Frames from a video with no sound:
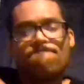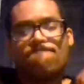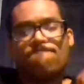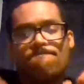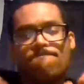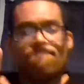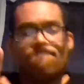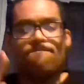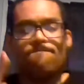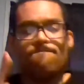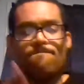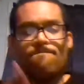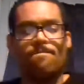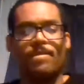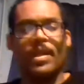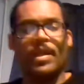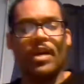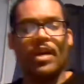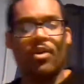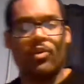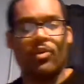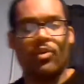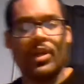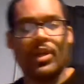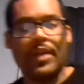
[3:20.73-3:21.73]

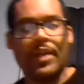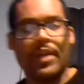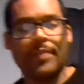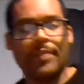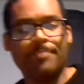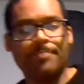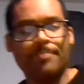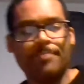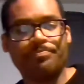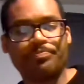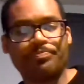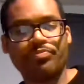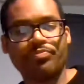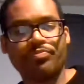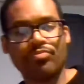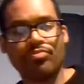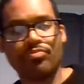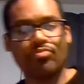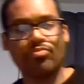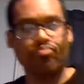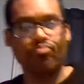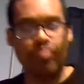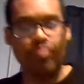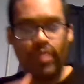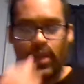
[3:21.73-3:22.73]
Okay.
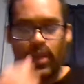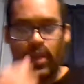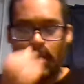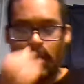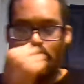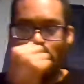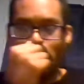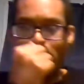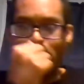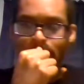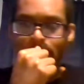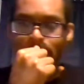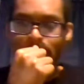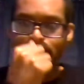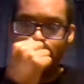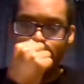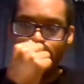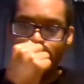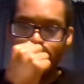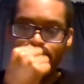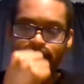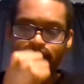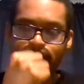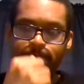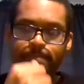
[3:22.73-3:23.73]
Banter.
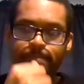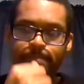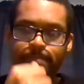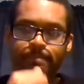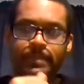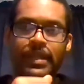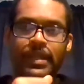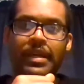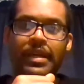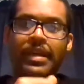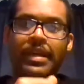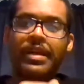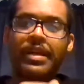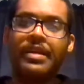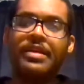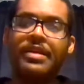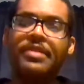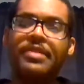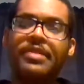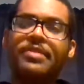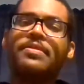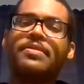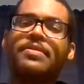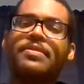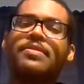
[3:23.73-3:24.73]

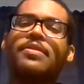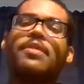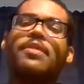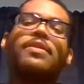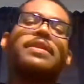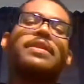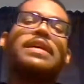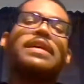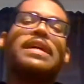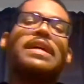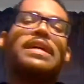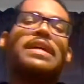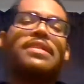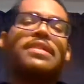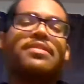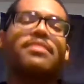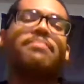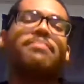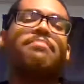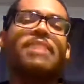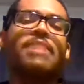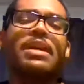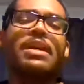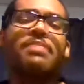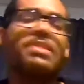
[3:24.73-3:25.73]

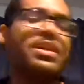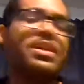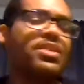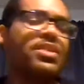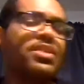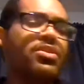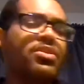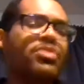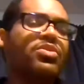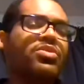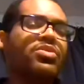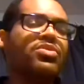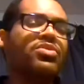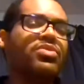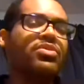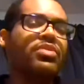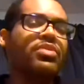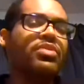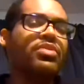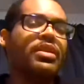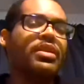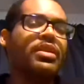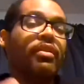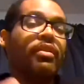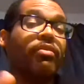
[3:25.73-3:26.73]
Sarcasm may be used
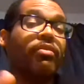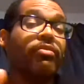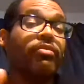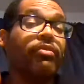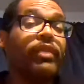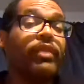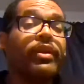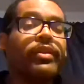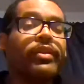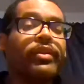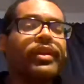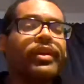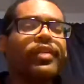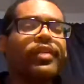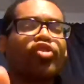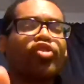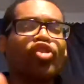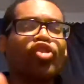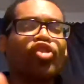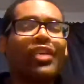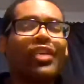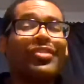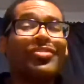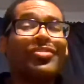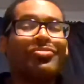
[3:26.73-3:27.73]
in the friendly
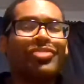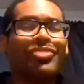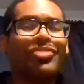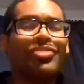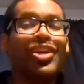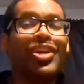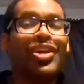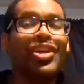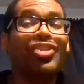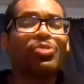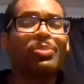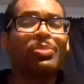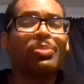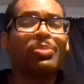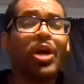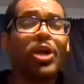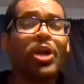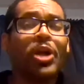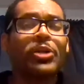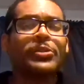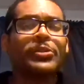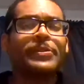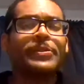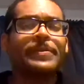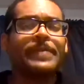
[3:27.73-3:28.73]
exchange of teasing
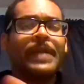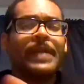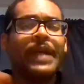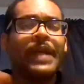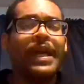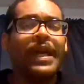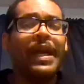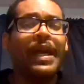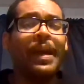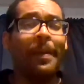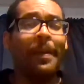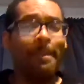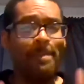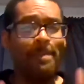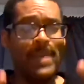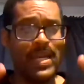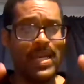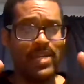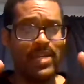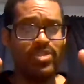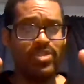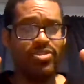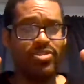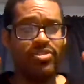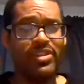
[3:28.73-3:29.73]
remarks.
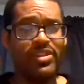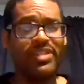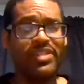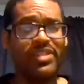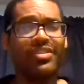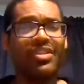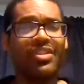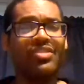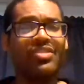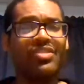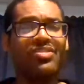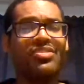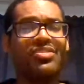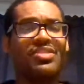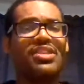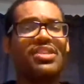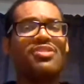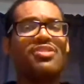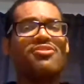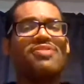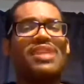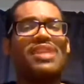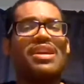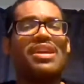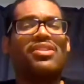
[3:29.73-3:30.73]
Banter is
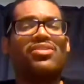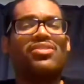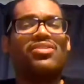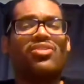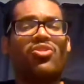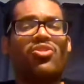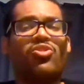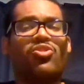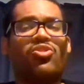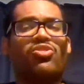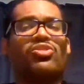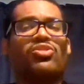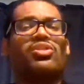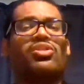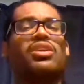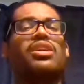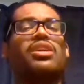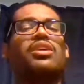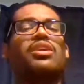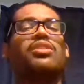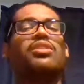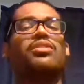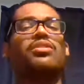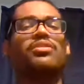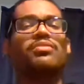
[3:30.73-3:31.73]
considered a social
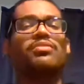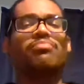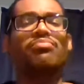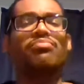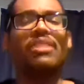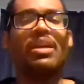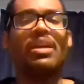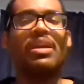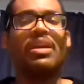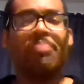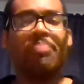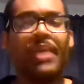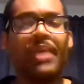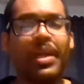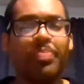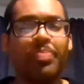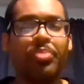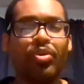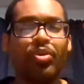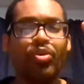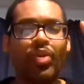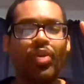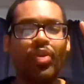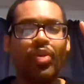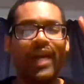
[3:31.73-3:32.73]
skill, and
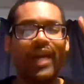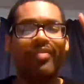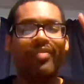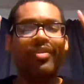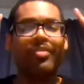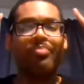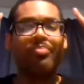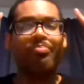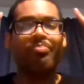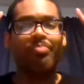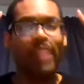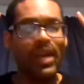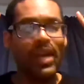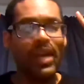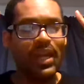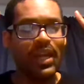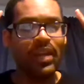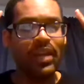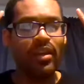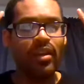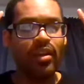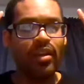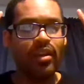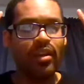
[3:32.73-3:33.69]
people who have it may